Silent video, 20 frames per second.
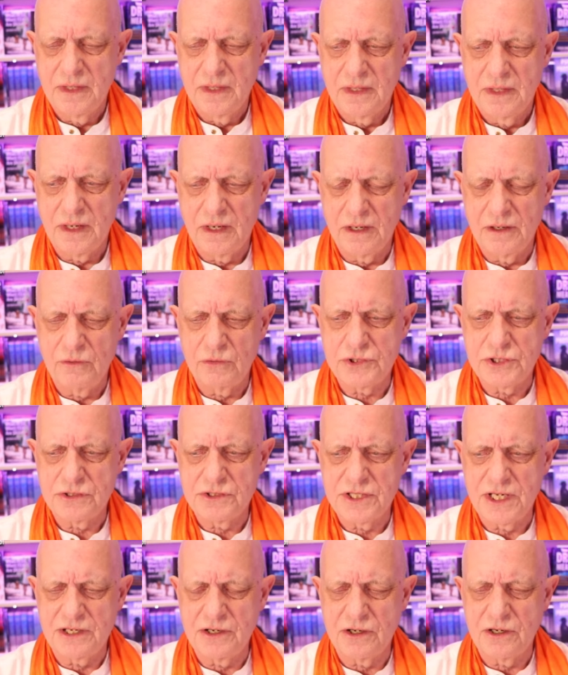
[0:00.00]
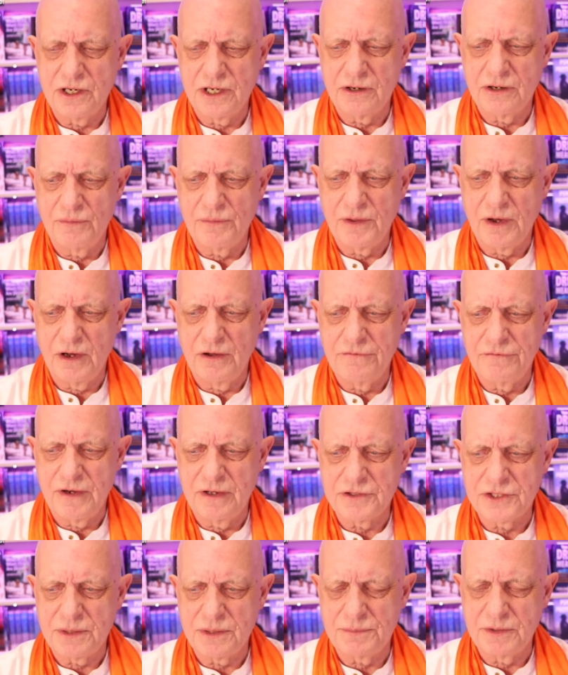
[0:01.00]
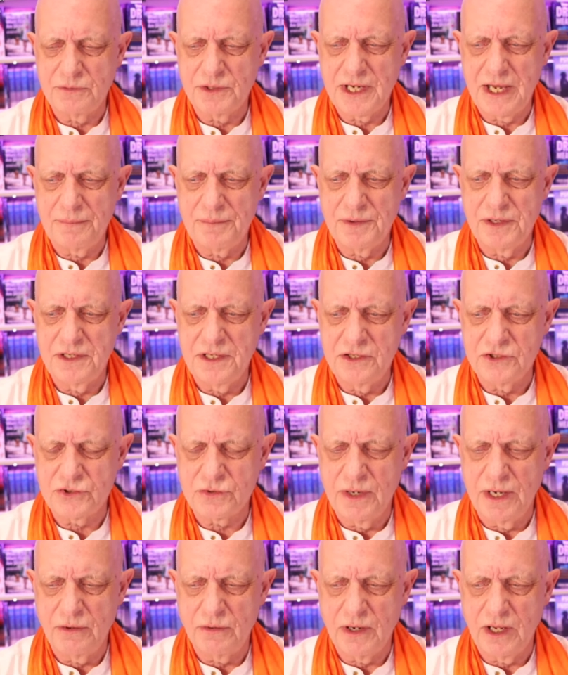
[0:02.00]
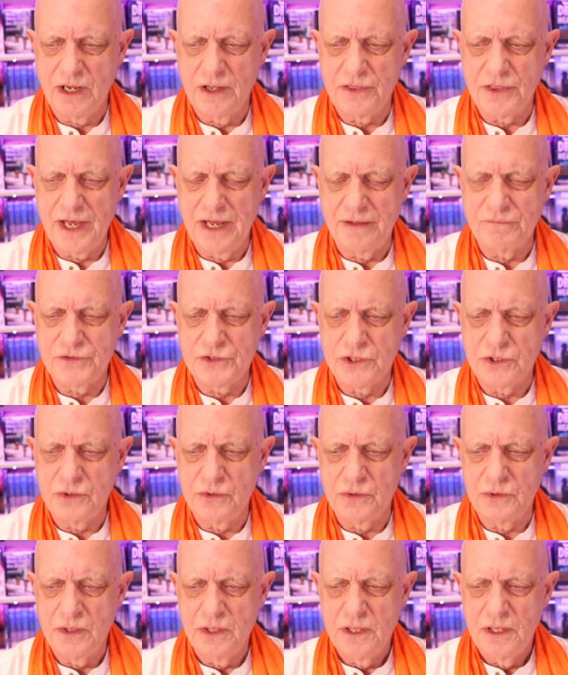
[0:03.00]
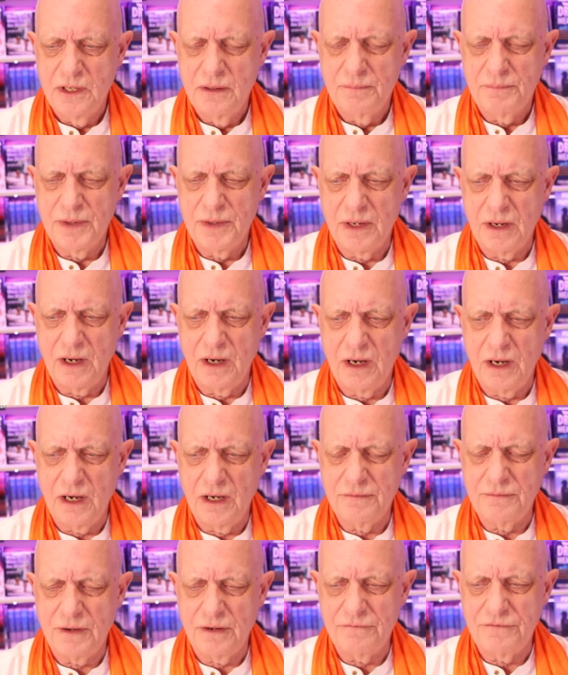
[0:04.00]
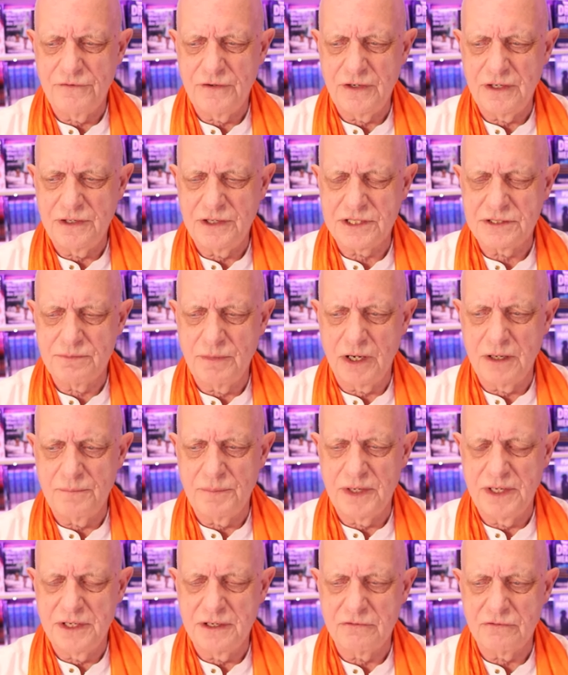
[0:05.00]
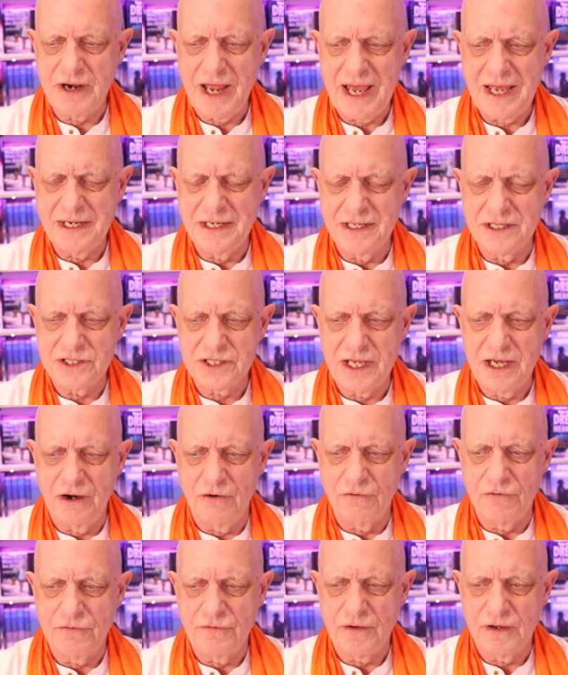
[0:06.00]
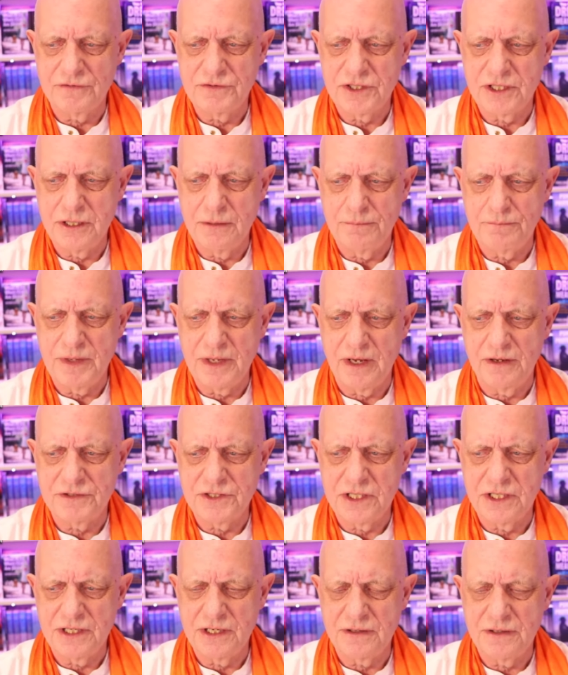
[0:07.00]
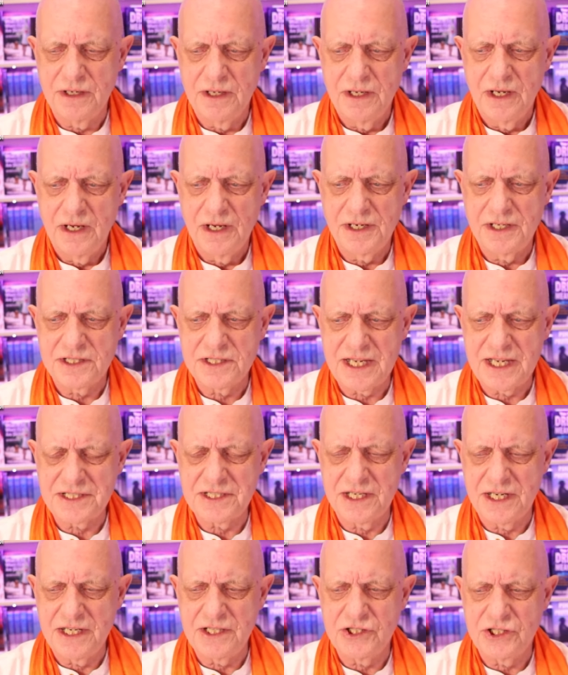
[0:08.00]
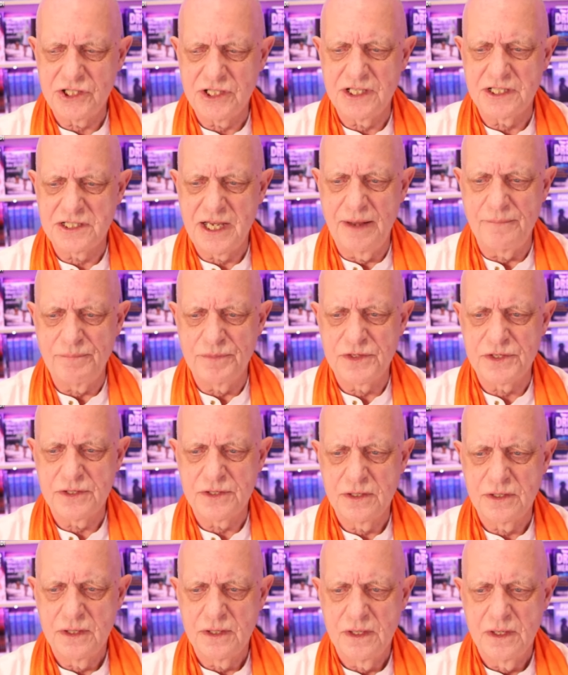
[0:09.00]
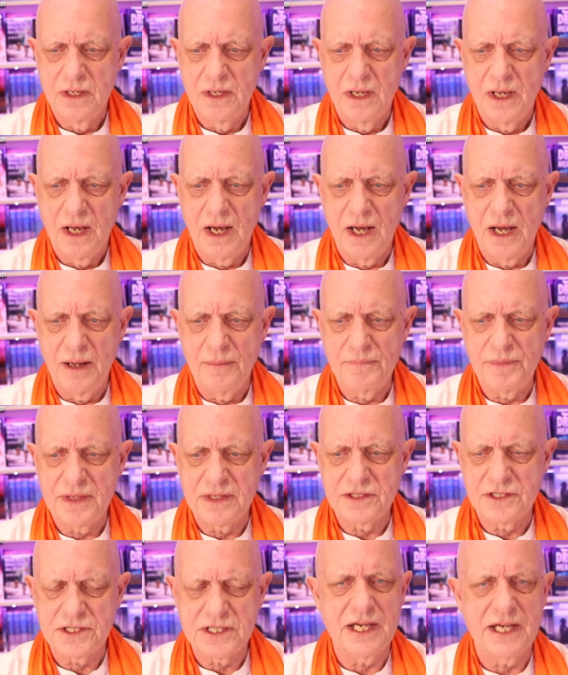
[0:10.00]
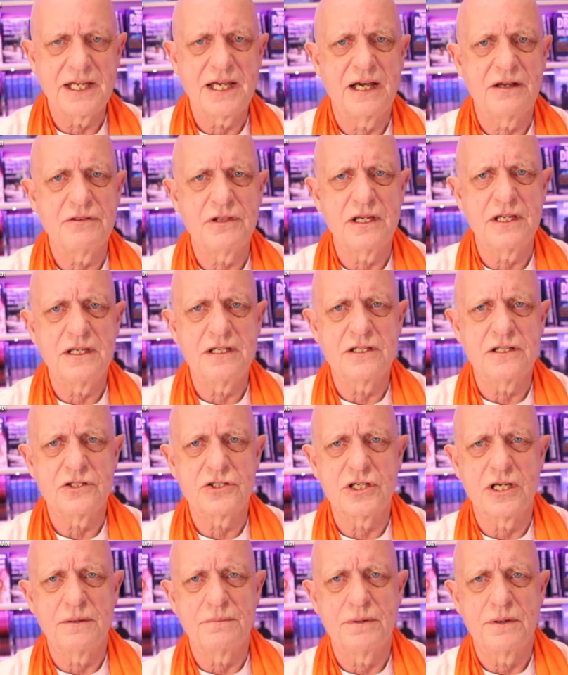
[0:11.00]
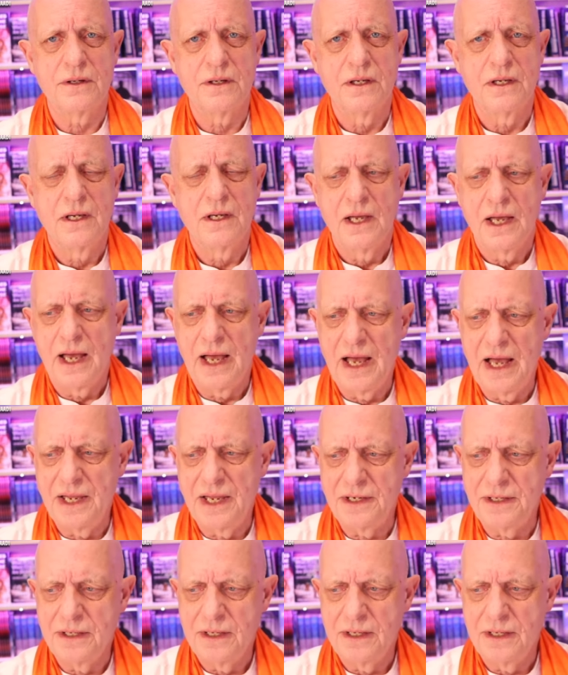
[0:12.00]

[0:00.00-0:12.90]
I also said earlier on that I felt something would happen in Israel like that too, but I, am feeling this might be in Iran itself. I'm seeing a I'm seeing a an assassination attempt um, to take out the leadership, and